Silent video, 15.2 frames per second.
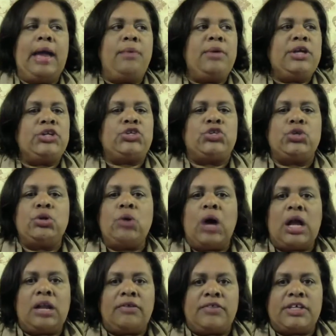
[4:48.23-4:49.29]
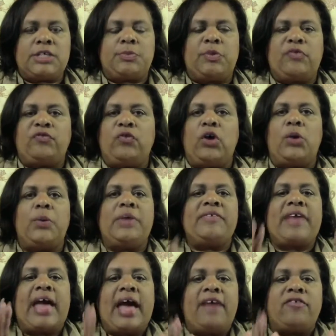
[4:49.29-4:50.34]
And we do all of this before
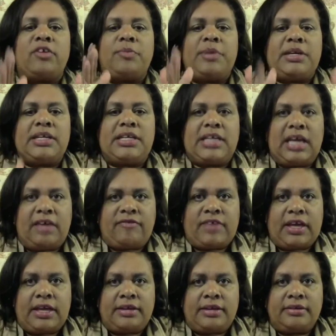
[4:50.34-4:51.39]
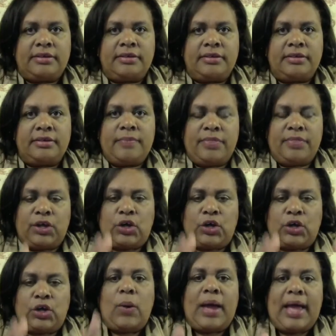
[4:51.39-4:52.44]
we've ever been given the
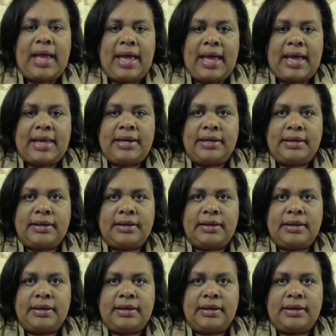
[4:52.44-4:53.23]
go-ahead